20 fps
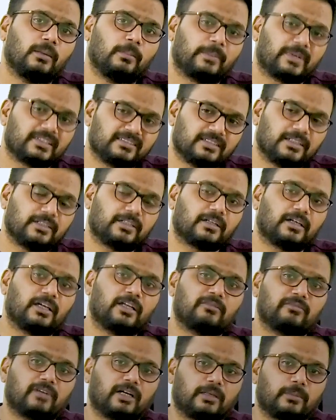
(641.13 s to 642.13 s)
present
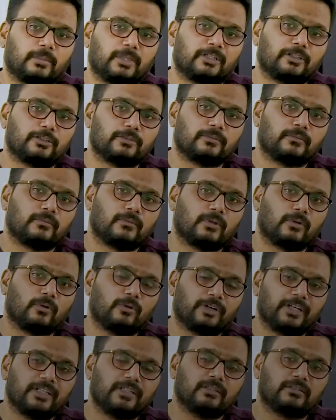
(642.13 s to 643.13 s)
environment.
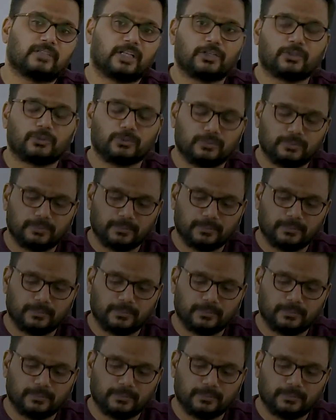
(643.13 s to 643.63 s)
Alright, thank you.